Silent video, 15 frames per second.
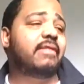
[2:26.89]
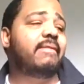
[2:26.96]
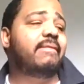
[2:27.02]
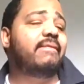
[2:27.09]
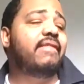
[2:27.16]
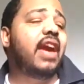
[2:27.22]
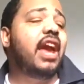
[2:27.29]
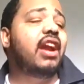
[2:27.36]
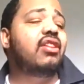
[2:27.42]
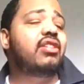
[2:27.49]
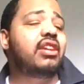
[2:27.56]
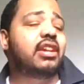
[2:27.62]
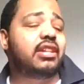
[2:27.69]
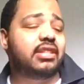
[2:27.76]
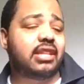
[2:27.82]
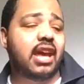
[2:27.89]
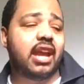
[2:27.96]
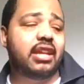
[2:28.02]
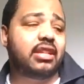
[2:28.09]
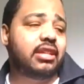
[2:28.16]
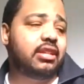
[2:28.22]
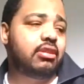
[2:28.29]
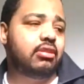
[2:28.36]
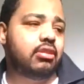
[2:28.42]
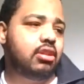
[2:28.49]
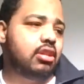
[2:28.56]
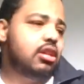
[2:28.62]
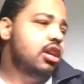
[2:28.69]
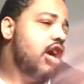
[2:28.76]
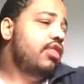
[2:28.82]
Very excited.
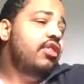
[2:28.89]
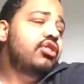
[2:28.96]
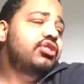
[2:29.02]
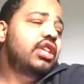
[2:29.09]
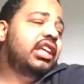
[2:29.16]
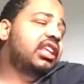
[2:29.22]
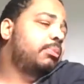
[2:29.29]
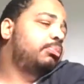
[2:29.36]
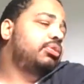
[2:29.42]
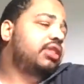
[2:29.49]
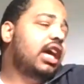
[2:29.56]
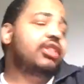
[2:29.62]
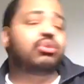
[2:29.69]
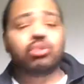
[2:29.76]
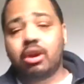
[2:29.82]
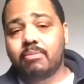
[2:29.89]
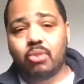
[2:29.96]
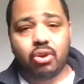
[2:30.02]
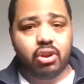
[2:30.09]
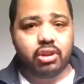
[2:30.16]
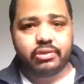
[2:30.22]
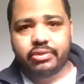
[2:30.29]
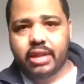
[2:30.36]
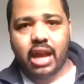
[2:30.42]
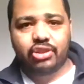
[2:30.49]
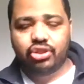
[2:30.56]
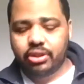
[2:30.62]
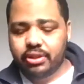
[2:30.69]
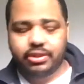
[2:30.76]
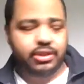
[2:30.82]
And there's a plethora more. Not
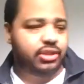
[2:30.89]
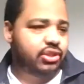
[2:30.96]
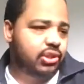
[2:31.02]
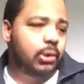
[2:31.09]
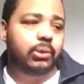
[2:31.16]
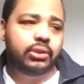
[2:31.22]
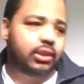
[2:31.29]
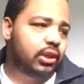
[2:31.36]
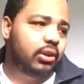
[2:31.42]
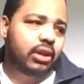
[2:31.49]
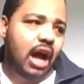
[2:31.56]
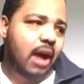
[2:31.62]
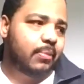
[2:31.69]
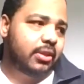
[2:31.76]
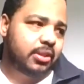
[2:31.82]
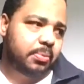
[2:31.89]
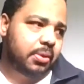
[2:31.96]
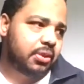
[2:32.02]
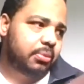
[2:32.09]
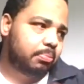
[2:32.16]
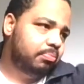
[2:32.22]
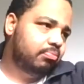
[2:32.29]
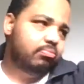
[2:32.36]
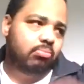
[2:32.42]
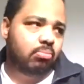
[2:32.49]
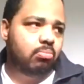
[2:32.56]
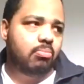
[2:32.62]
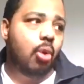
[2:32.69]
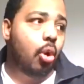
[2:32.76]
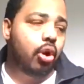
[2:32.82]
just those little comics, but
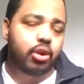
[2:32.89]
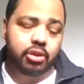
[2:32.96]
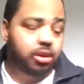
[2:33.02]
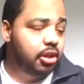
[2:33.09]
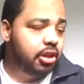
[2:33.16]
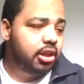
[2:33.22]
more.